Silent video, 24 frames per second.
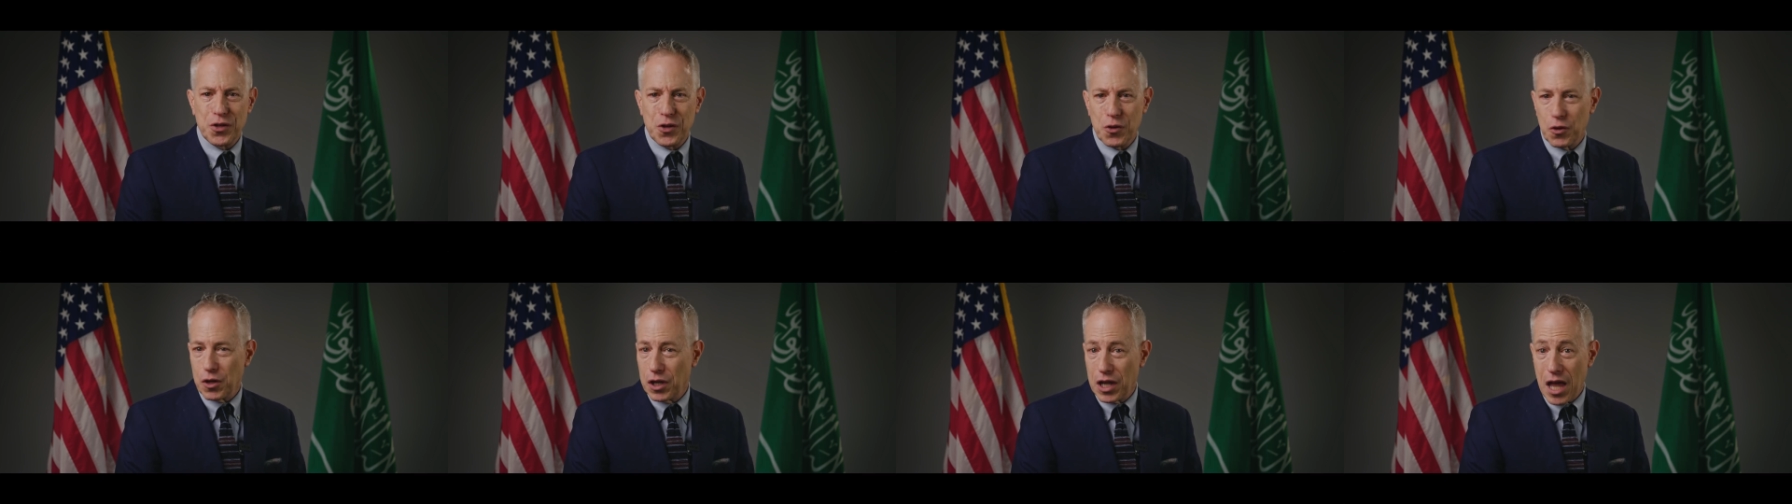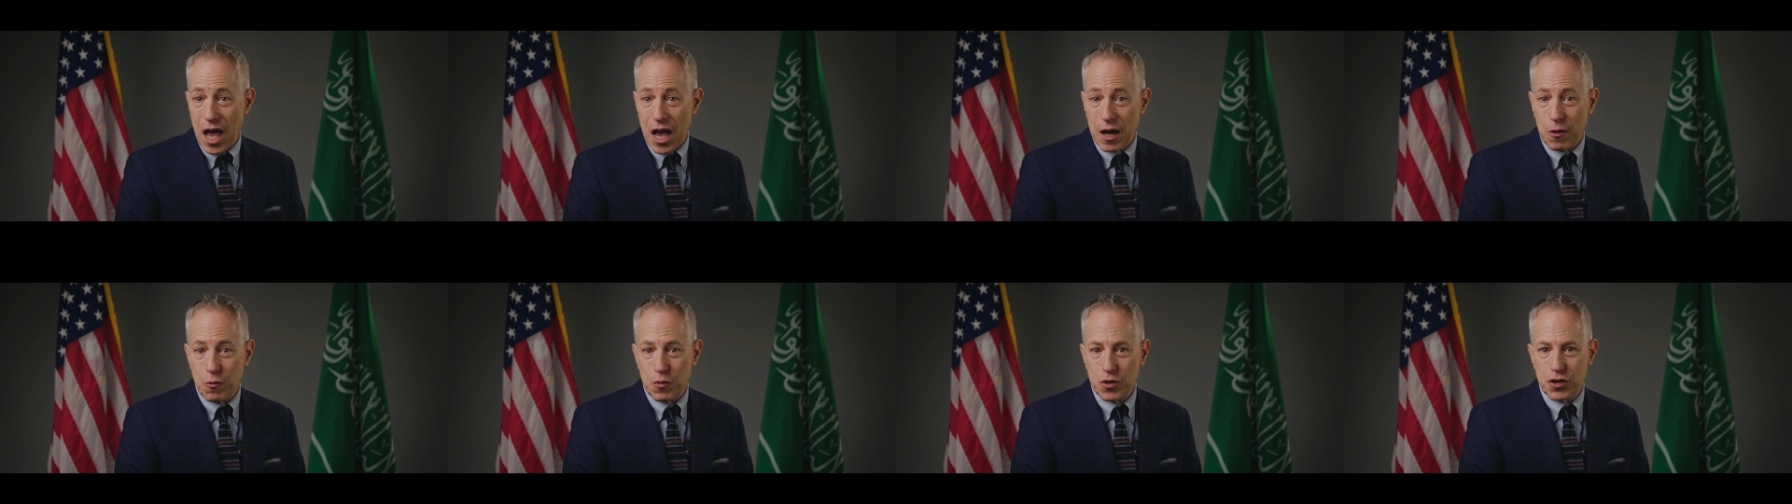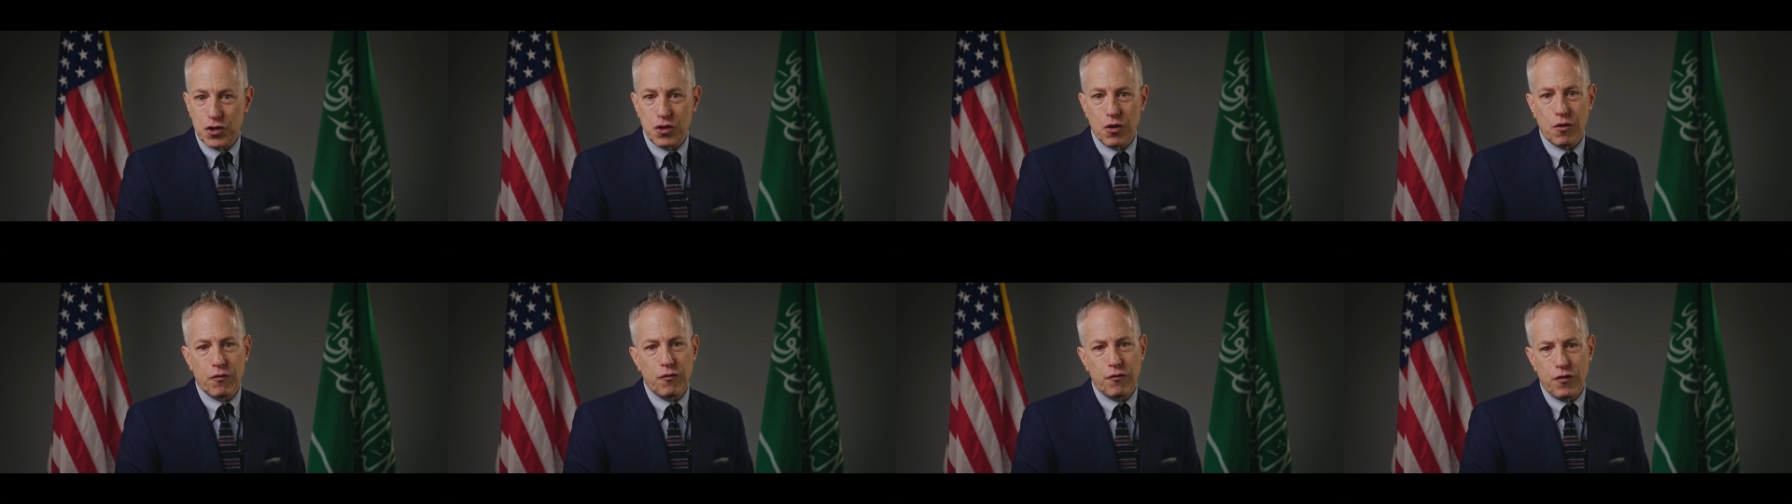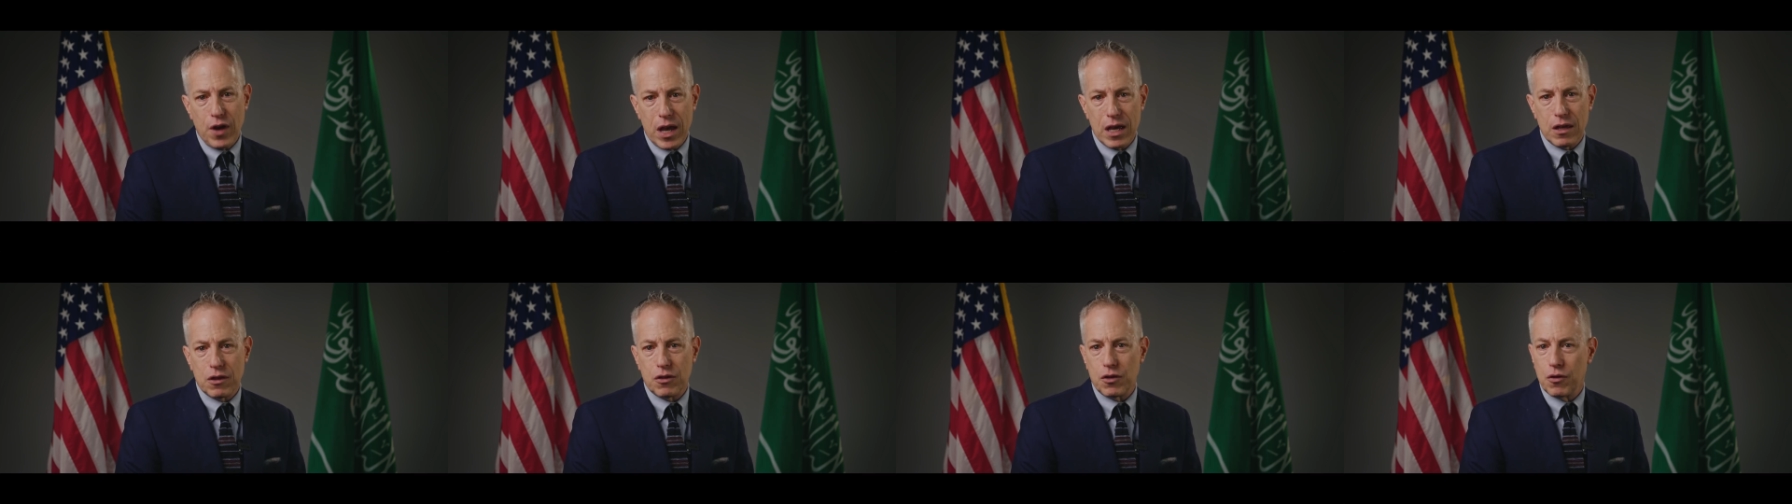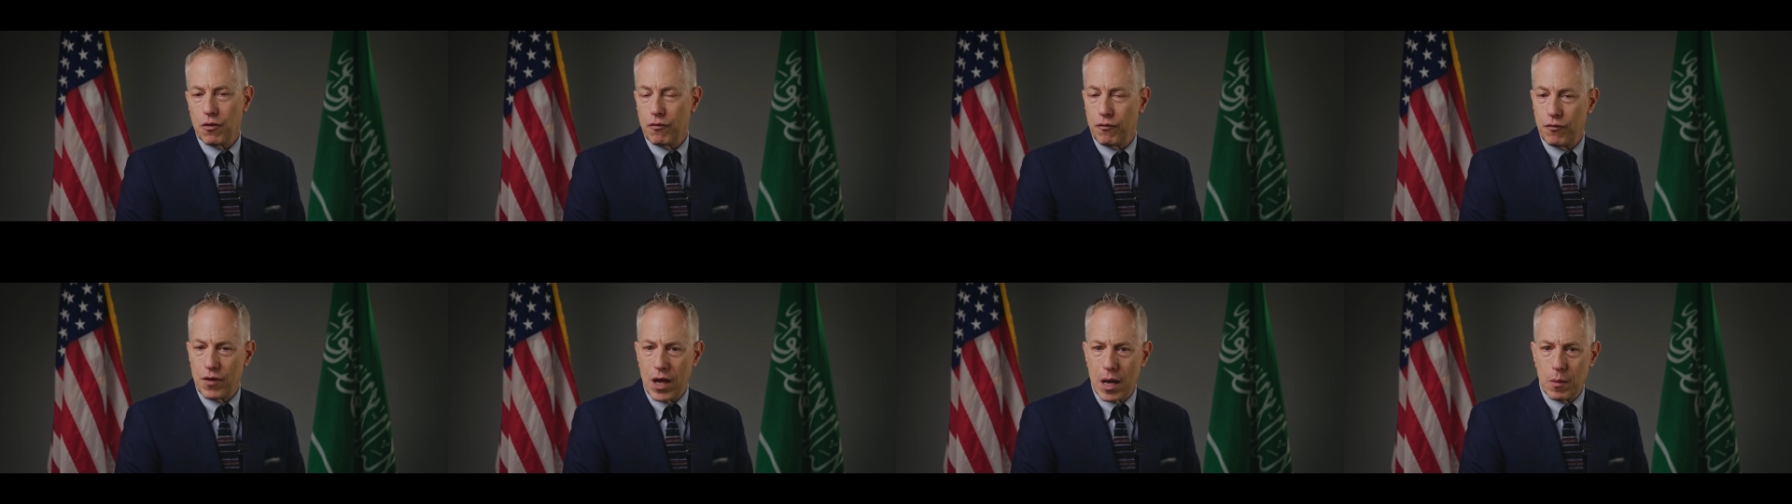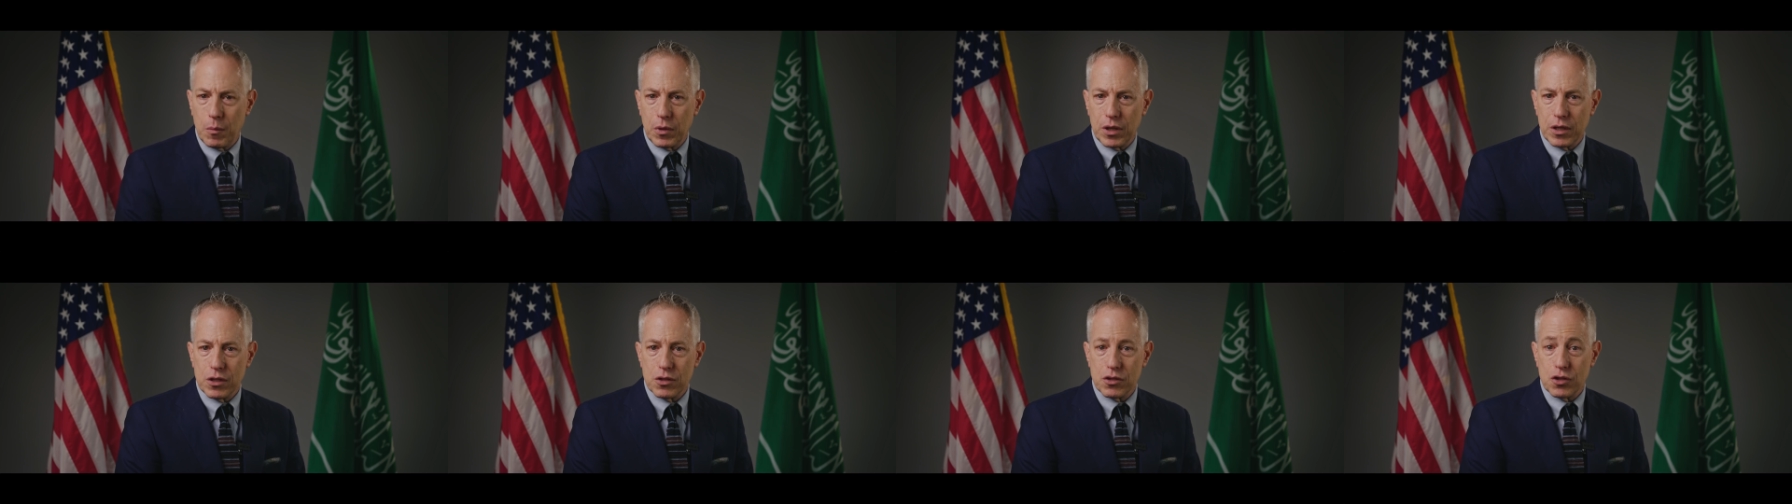your language, your faith, your
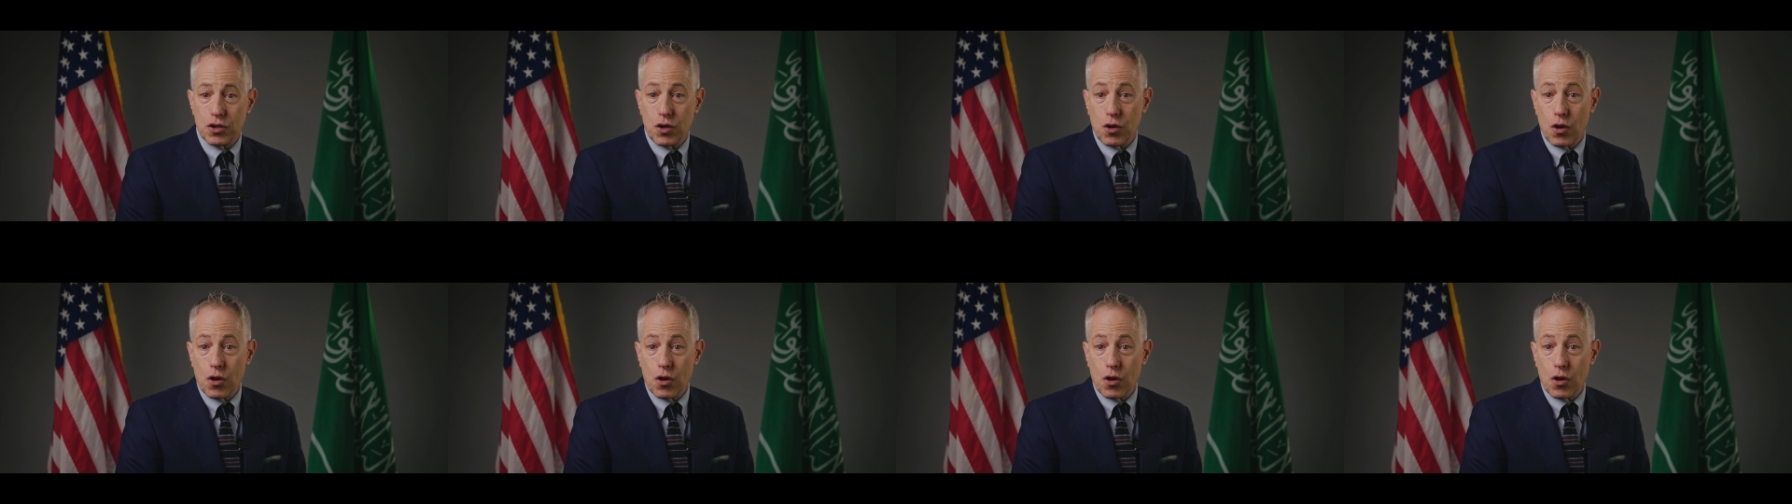families,